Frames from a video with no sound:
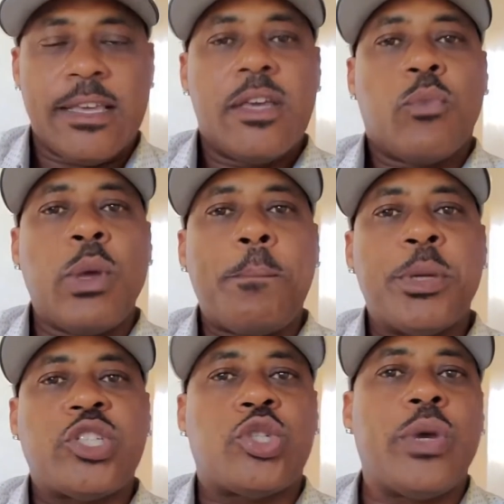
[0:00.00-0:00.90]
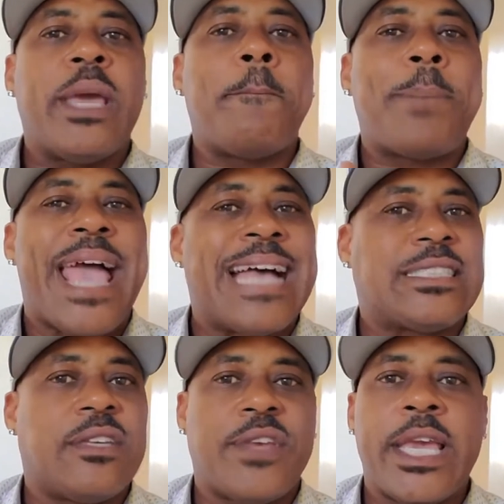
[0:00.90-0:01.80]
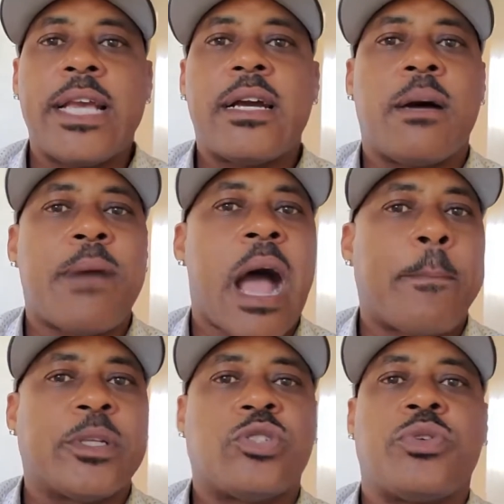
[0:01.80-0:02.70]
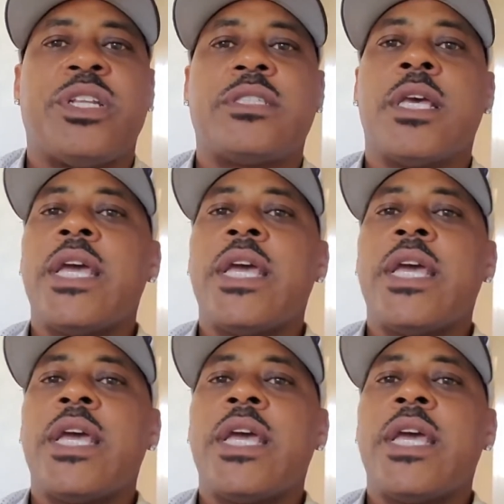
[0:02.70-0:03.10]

we put you in passive income opportunities